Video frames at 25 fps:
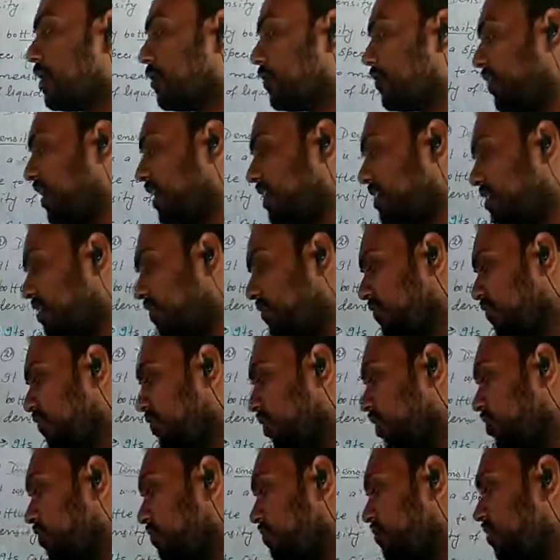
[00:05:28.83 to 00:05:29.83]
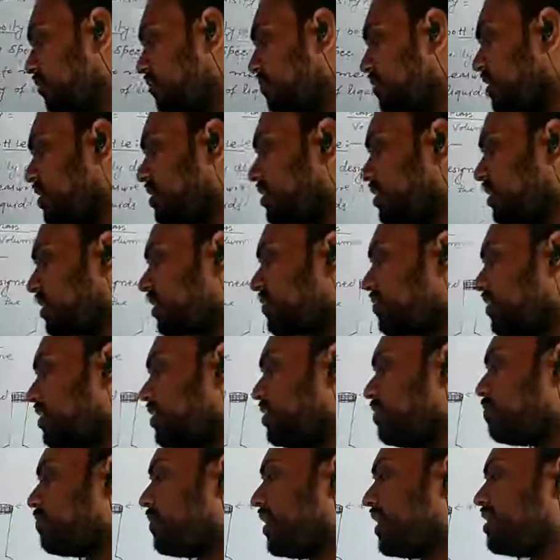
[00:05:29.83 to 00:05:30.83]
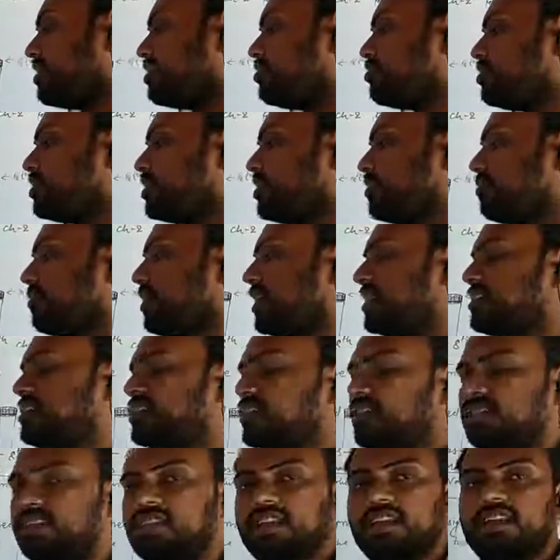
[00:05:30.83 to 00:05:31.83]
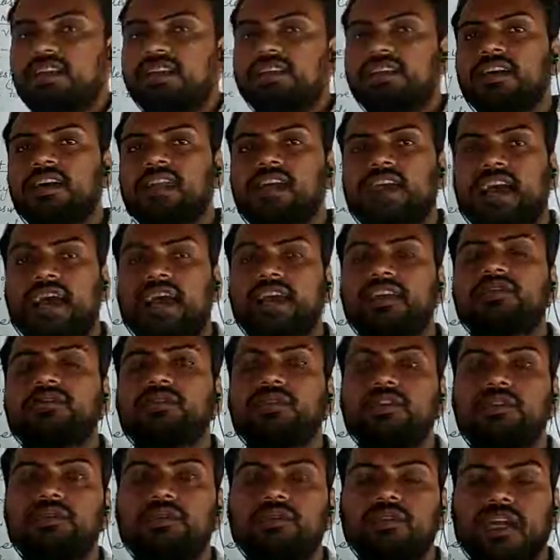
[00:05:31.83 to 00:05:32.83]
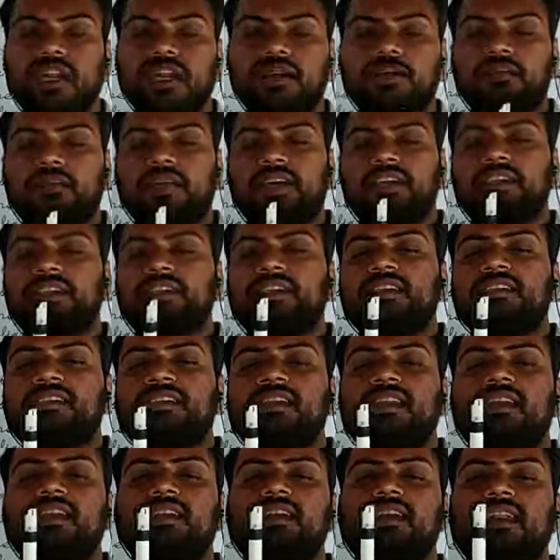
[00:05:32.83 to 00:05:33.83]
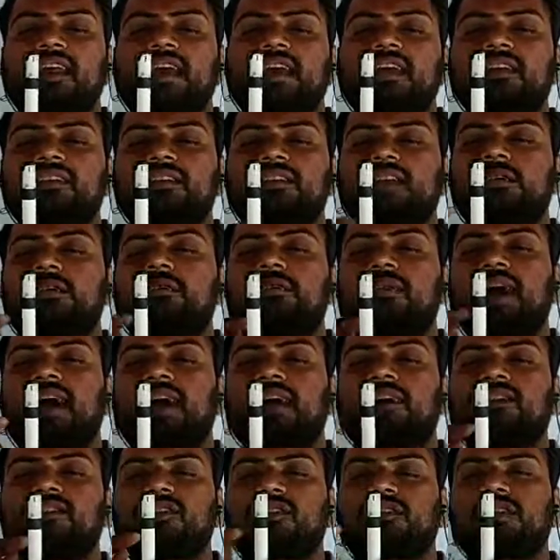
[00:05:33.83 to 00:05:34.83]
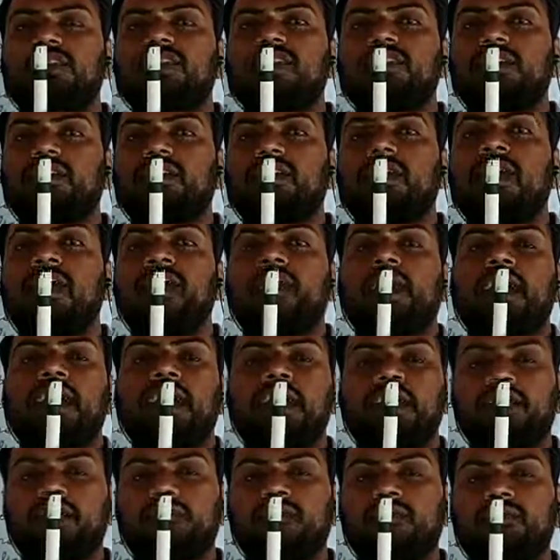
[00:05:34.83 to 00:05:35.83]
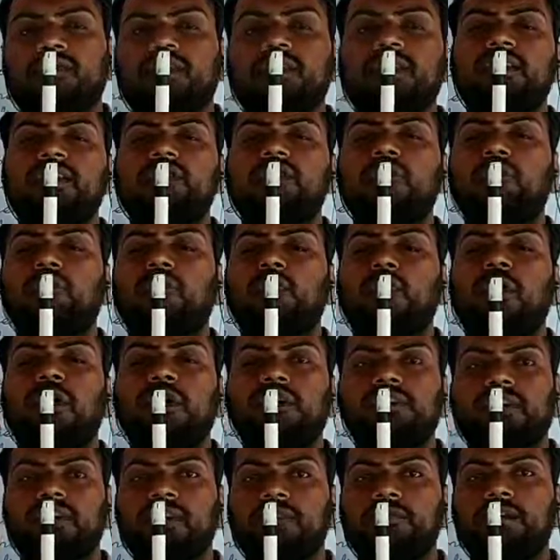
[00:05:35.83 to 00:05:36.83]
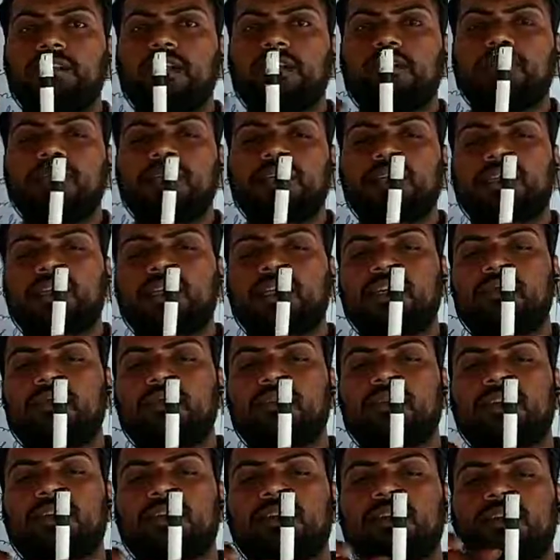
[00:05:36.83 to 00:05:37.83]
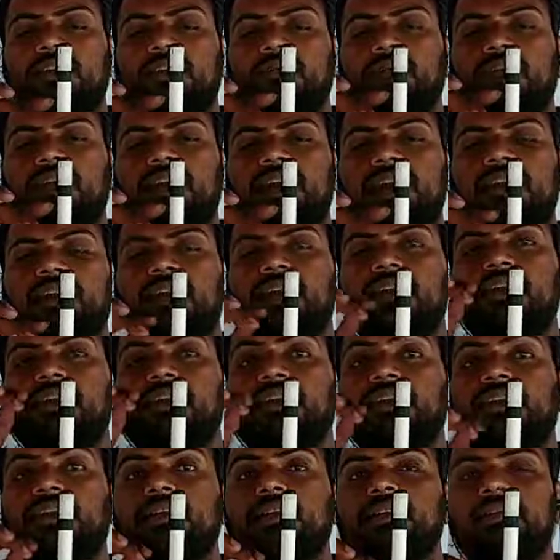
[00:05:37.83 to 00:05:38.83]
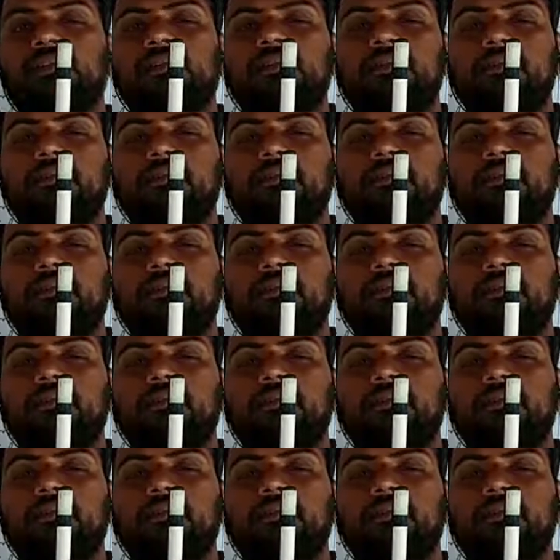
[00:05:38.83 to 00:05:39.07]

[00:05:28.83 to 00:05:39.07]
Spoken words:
Find the volume of the liquid by using measuring cylinder. As we know that measuring cylinder has some marks on it, and when you pour some liquid, it will definitely read.